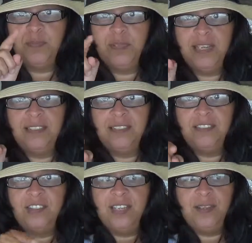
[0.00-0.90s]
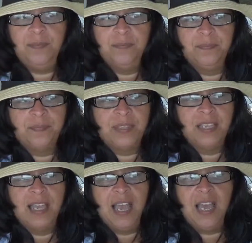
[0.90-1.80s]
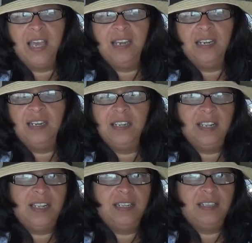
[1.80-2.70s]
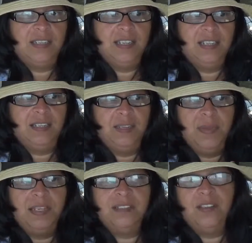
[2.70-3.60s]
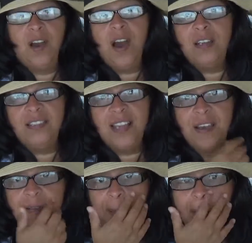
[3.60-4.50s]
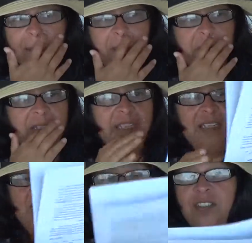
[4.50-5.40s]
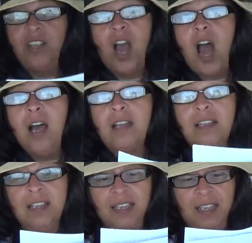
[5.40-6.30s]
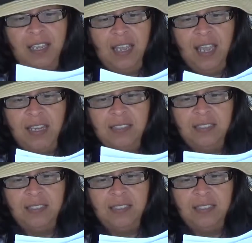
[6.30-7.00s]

replaced the G, and it makes the God sound. But really it's just Yah, and